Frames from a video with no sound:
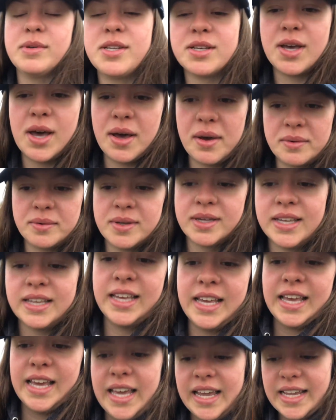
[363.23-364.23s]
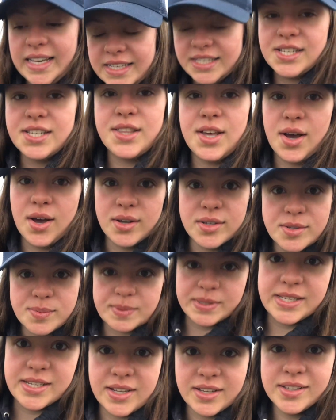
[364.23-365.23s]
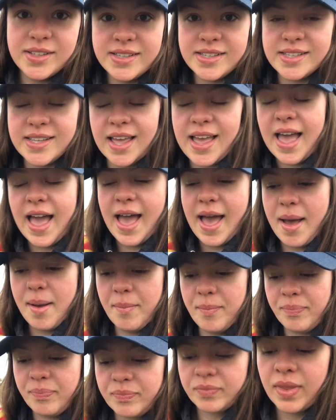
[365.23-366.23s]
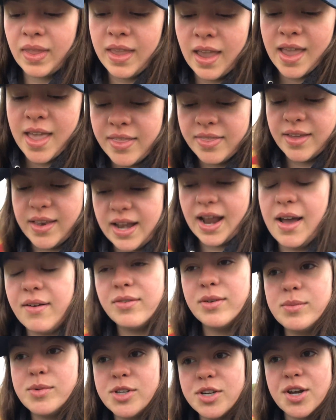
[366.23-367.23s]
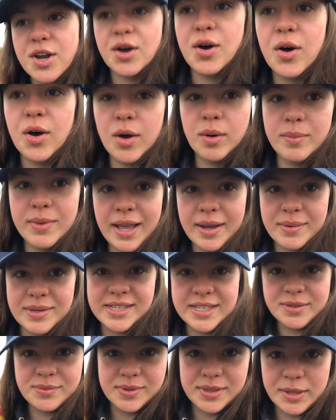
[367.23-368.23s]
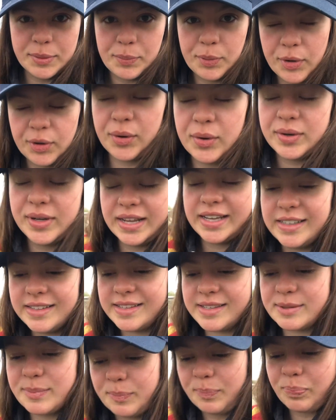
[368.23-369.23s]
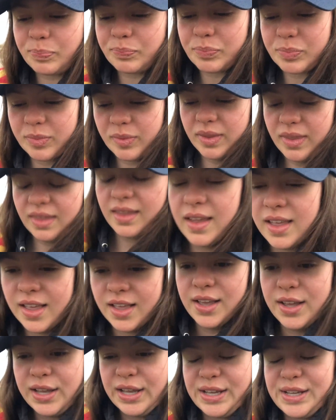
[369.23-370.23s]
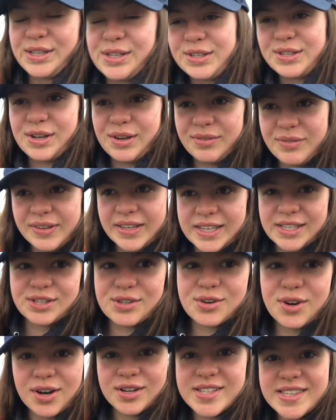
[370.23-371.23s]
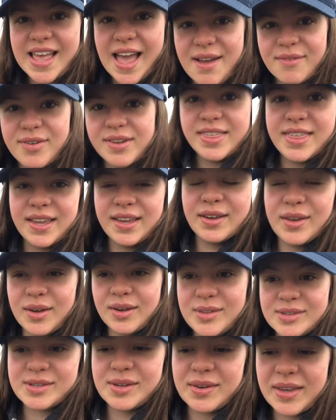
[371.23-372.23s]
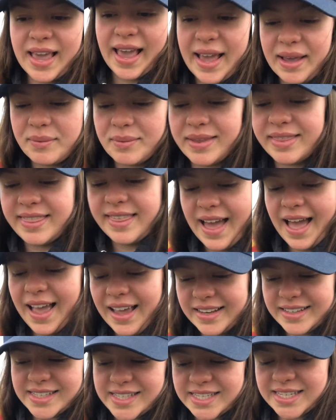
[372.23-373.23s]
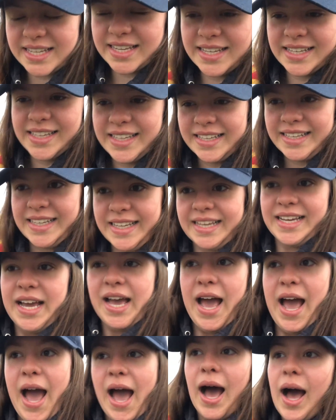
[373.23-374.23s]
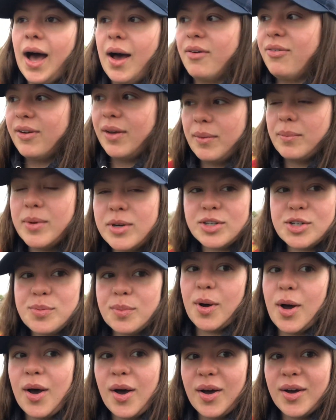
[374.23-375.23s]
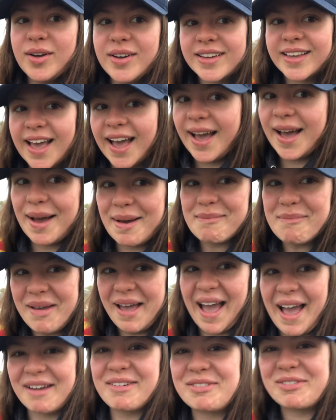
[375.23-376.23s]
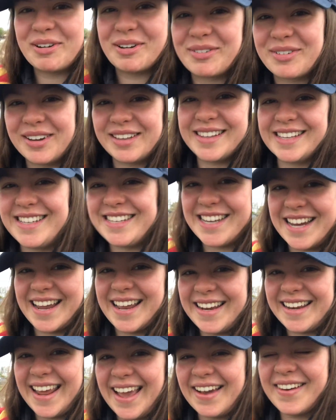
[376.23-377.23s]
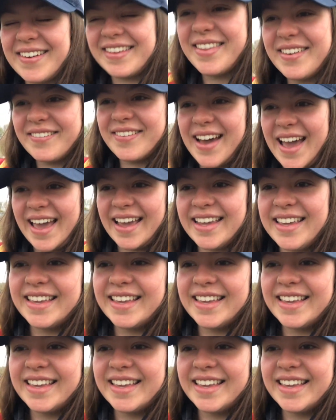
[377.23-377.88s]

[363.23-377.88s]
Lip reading: to go into the hospital than have them done at home like we did with the ponies. So fingers crossed that everything goes okay with that. I'll feel much more calm after we've got the journey out of the way.